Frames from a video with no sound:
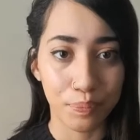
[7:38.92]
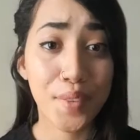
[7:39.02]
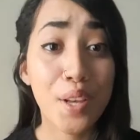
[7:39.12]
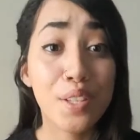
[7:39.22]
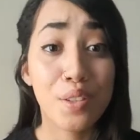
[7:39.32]

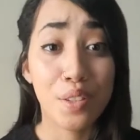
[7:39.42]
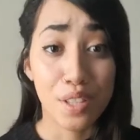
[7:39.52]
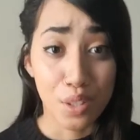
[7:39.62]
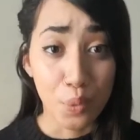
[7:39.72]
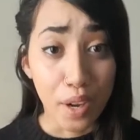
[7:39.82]
So the
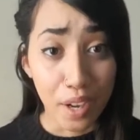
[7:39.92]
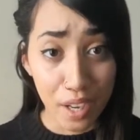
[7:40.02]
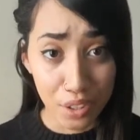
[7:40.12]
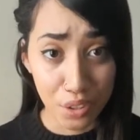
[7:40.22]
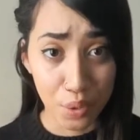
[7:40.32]
reason why I
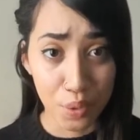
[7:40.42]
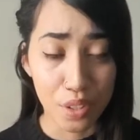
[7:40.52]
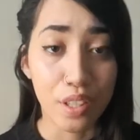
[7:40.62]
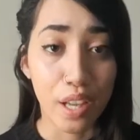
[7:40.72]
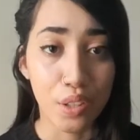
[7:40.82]
chose
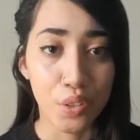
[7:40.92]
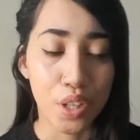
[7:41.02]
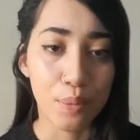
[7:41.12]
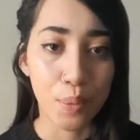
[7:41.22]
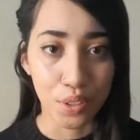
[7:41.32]
analogy as
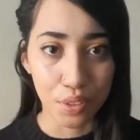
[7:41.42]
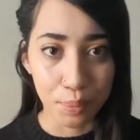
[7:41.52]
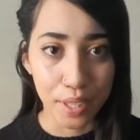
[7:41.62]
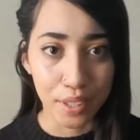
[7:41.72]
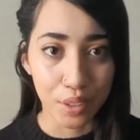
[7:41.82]
part of my
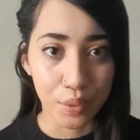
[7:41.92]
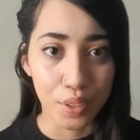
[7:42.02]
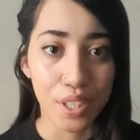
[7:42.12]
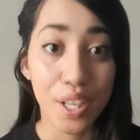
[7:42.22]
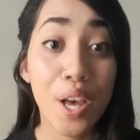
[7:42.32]

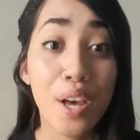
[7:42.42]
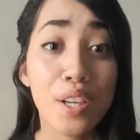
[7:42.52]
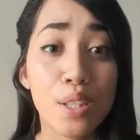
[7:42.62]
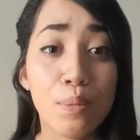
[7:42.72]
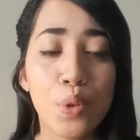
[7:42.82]
activity is
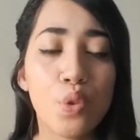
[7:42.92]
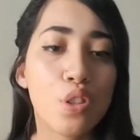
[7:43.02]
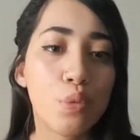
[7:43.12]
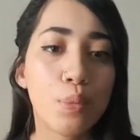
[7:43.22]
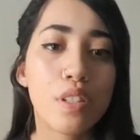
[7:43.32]
because
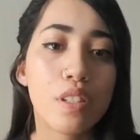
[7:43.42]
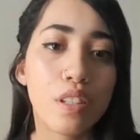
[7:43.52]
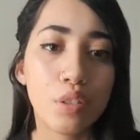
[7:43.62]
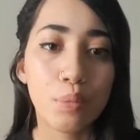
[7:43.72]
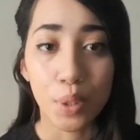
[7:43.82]
humans tend to
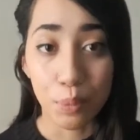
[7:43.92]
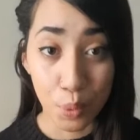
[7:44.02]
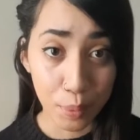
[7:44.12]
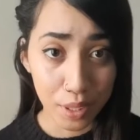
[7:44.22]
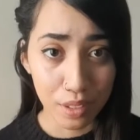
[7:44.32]
make more
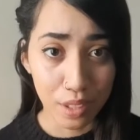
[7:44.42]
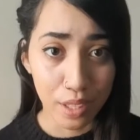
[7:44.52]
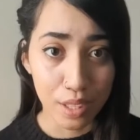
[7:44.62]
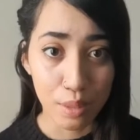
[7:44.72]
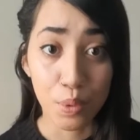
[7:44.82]
mental
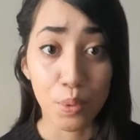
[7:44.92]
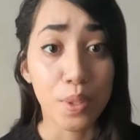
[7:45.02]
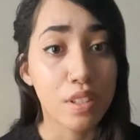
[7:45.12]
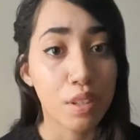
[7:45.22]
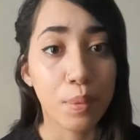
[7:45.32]
links between
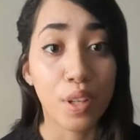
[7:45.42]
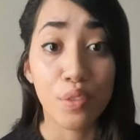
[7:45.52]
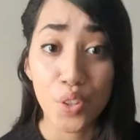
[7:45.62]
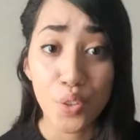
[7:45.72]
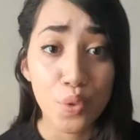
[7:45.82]
similar
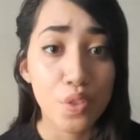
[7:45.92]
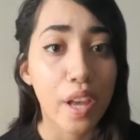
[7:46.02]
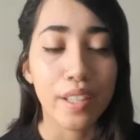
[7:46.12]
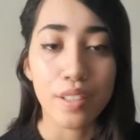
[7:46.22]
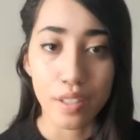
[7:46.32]
views,
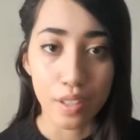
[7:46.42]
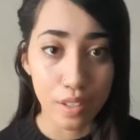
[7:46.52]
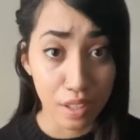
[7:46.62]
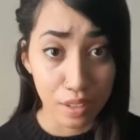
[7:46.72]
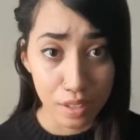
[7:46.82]
ideas, and
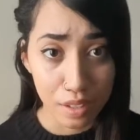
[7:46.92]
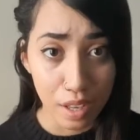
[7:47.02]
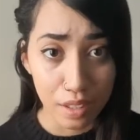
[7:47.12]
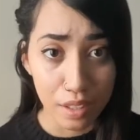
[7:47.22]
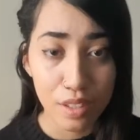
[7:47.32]

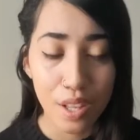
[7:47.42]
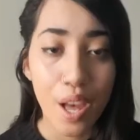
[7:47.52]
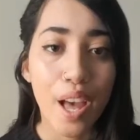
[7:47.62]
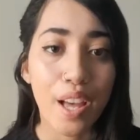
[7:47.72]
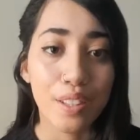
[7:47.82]
understandings,
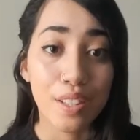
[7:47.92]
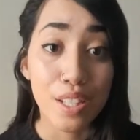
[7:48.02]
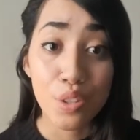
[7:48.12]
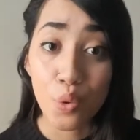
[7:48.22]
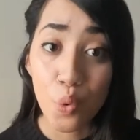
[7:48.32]
and these
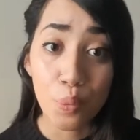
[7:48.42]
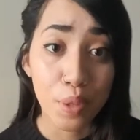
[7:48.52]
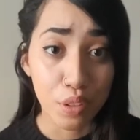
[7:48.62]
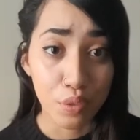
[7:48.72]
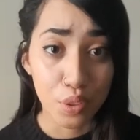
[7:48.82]
all
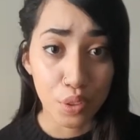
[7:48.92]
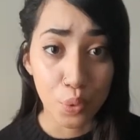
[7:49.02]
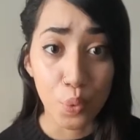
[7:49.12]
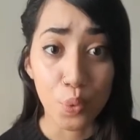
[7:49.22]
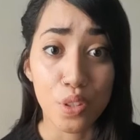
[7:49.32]
benefit
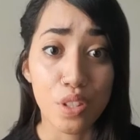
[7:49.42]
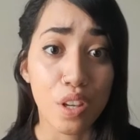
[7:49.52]
towards